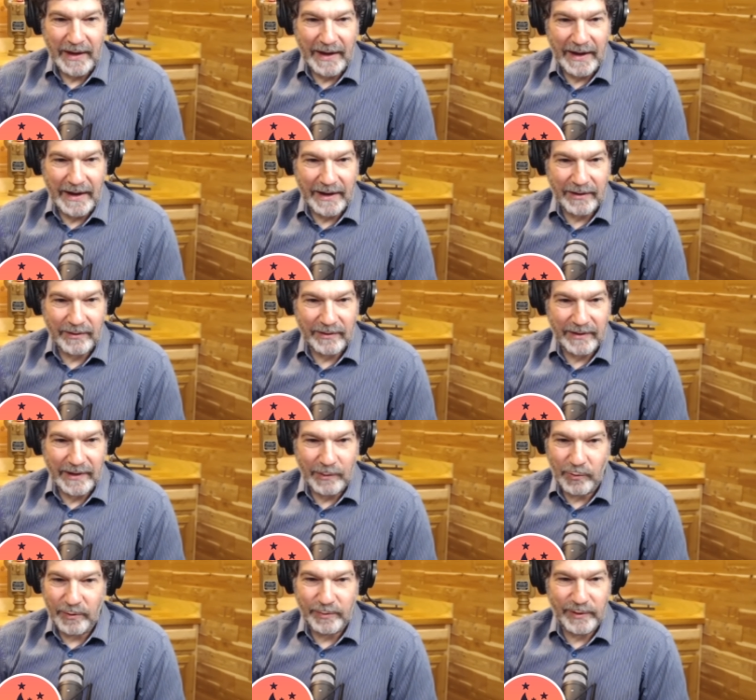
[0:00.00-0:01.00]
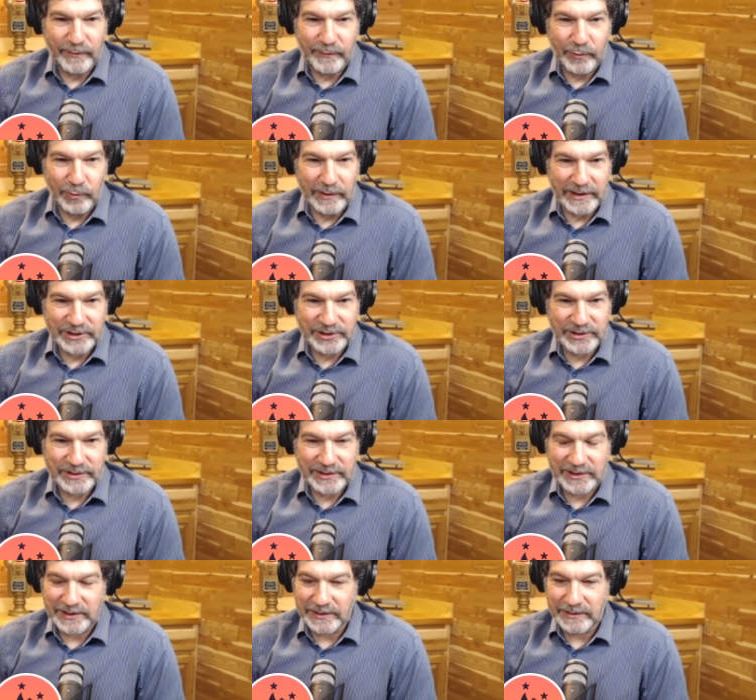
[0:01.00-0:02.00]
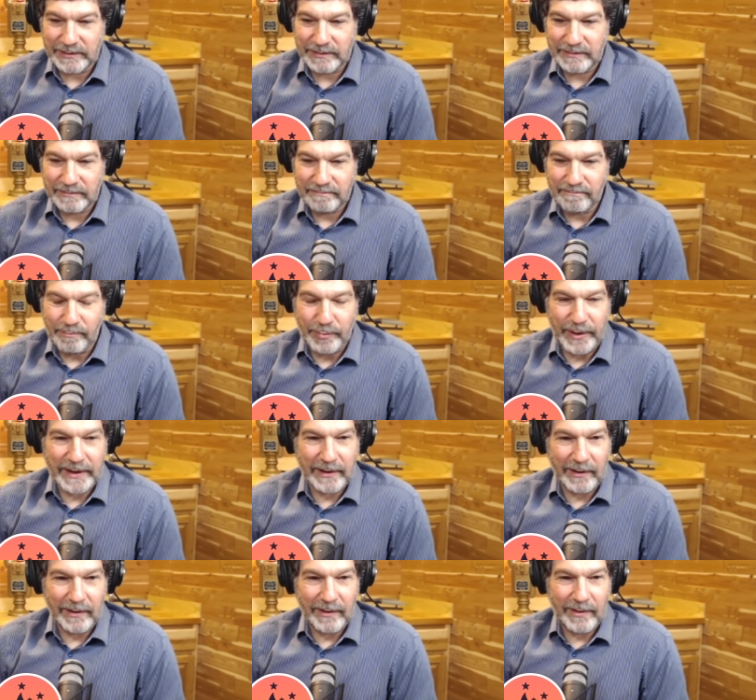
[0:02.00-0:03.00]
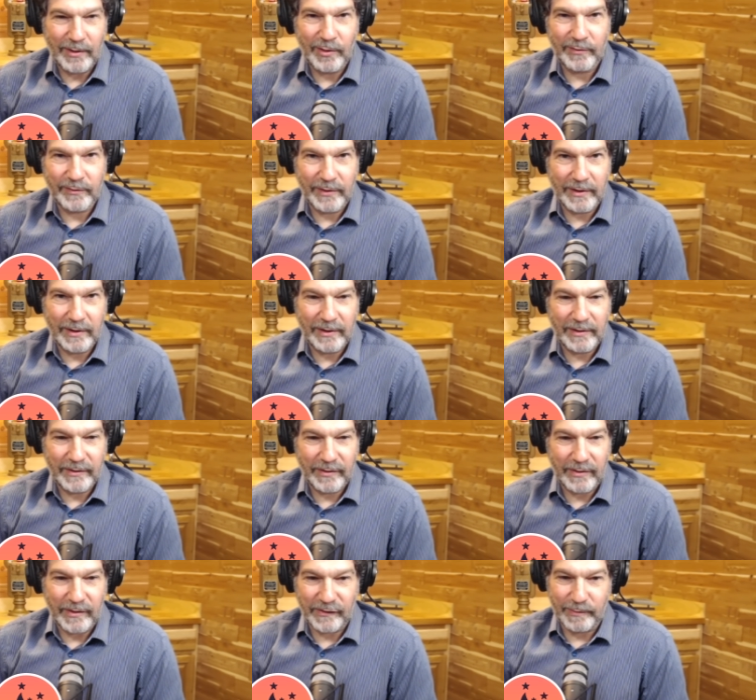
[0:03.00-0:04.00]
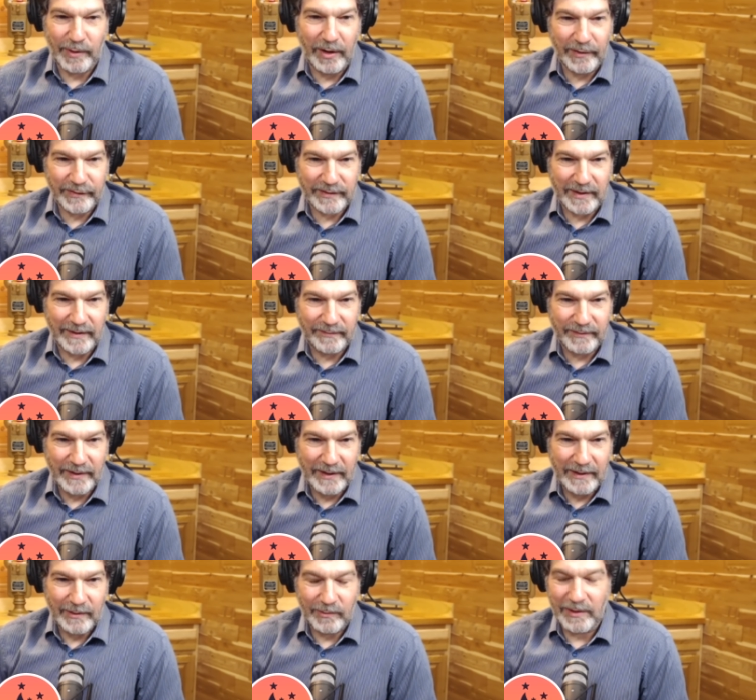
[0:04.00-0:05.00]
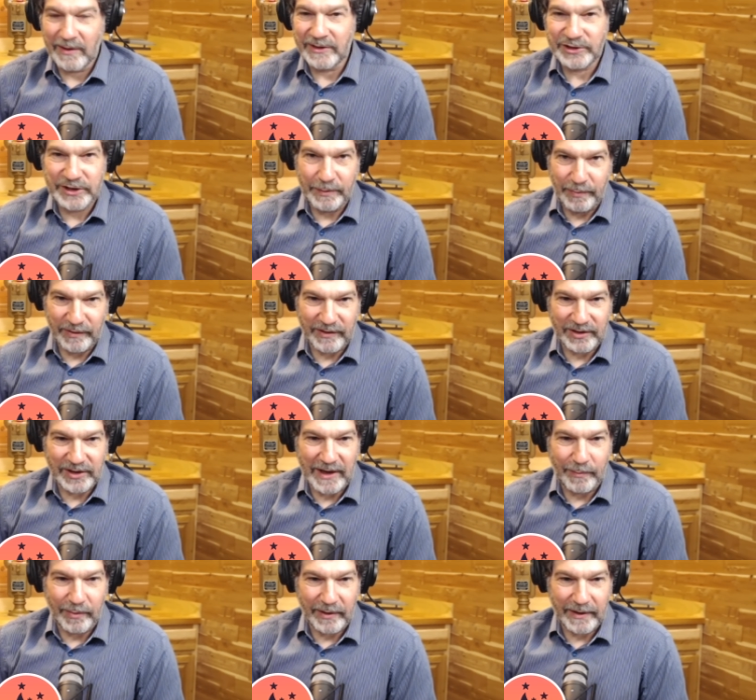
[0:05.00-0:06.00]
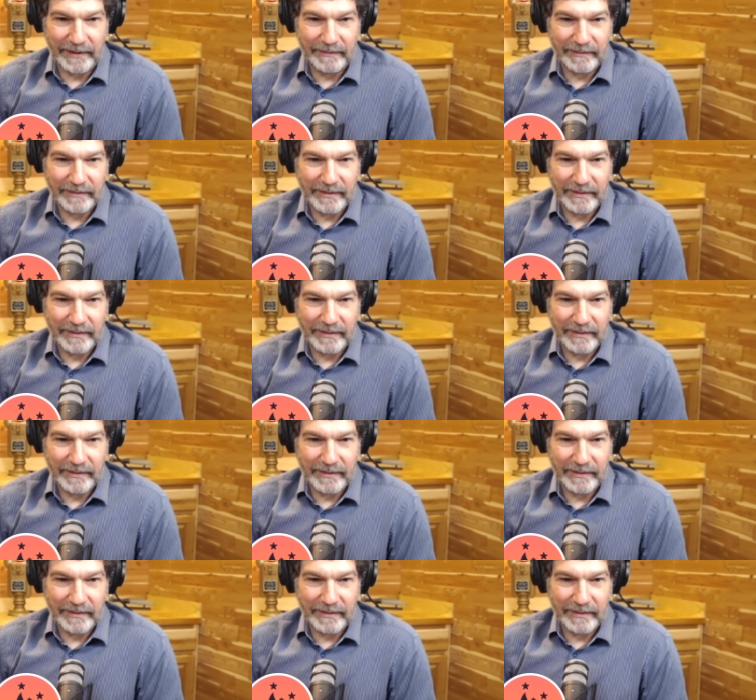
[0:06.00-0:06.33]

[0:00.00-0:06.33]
and it would be foolish to bicker over the small stuff while the ship is in jeopardy.